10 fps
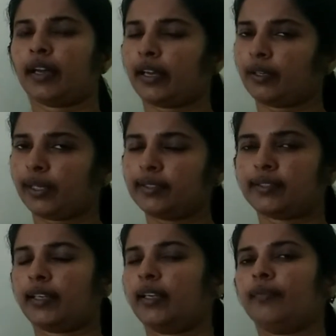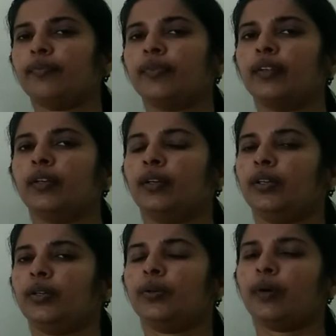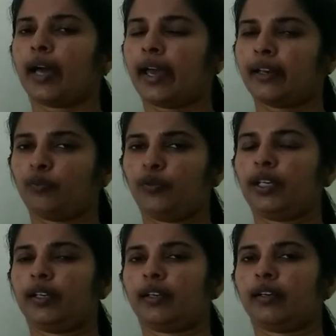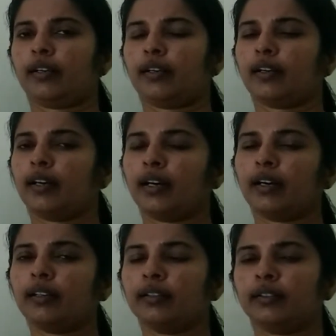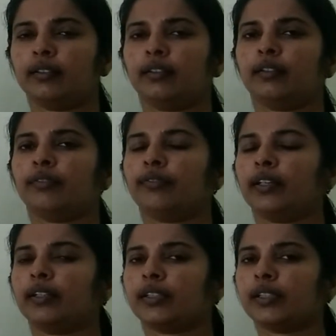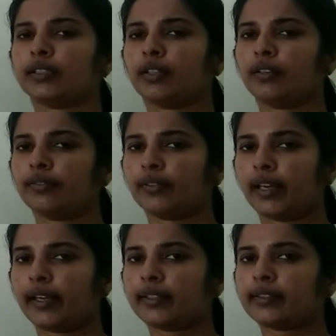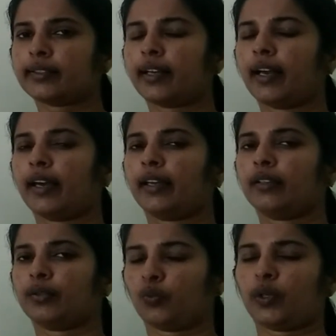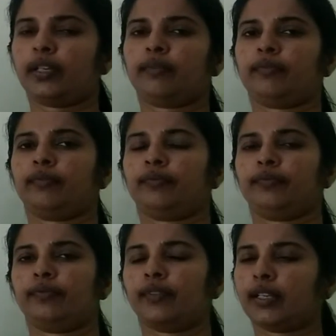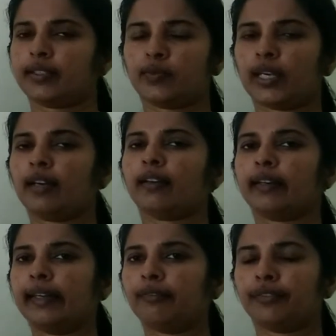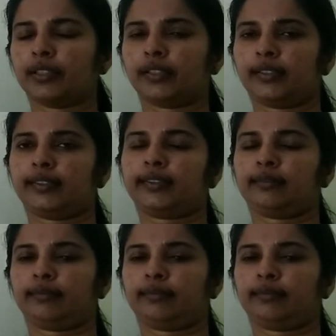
And you can see u and v are functions of x and y. That is, they are real functions.